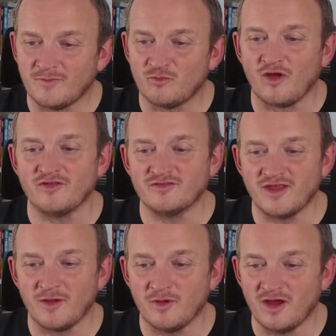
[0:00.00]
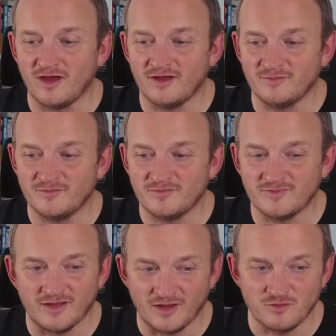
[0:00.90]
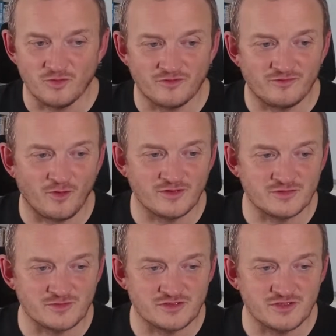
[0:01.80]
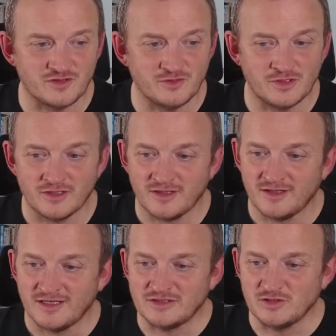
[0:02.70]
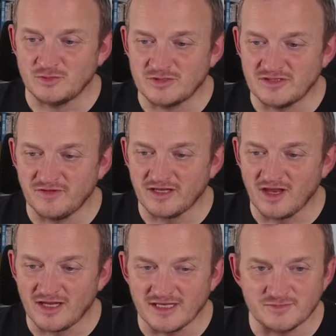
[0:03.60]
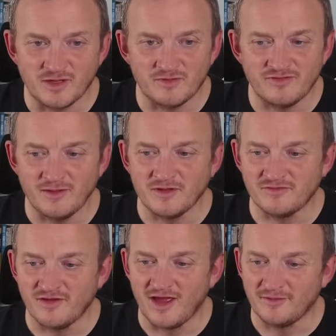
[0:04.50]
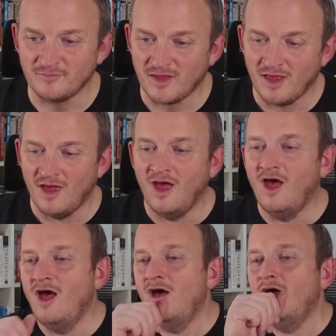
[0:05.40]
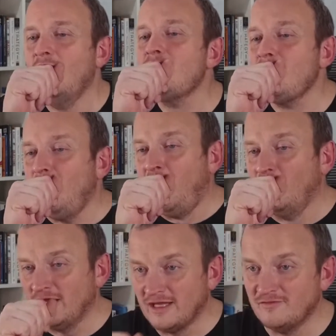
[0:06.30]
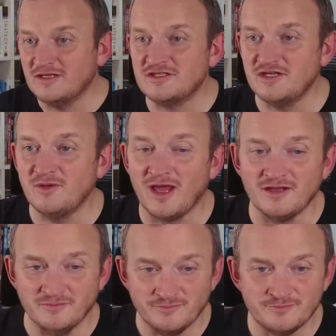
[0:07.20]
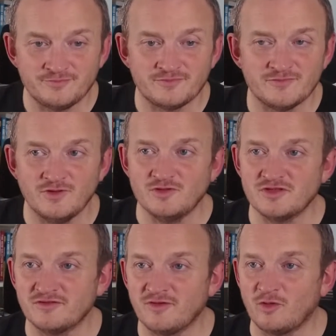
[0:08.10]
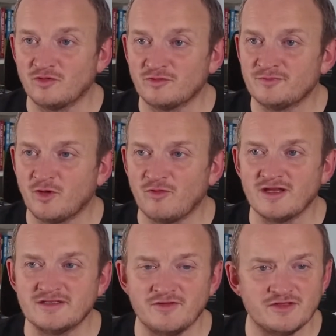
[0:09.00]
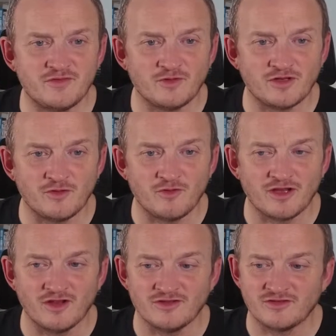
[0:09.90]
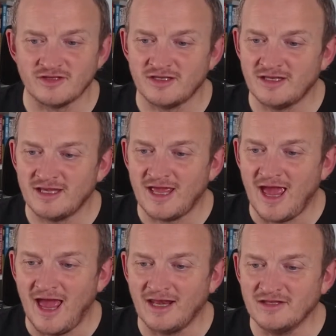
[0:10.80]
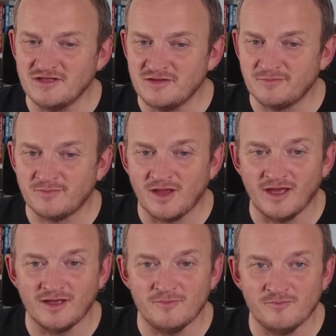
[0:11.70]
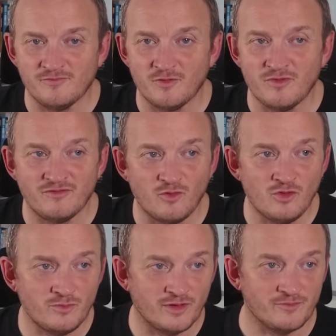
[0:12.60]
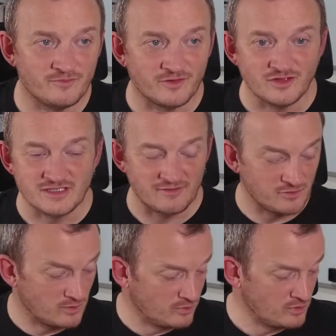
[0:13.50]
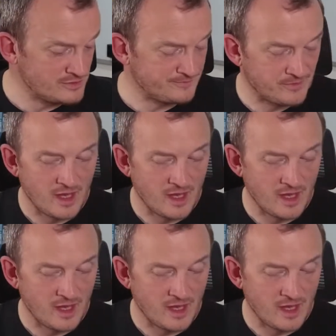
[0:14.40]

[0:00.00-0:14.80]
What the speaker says: Brothers, there we are. I thought the forest was too specific. I like it. It's become a family affair. Evening to you, Alan. New to the fold, or relatively new to the fold. I don't recognise Alan from before, but good to have you on board.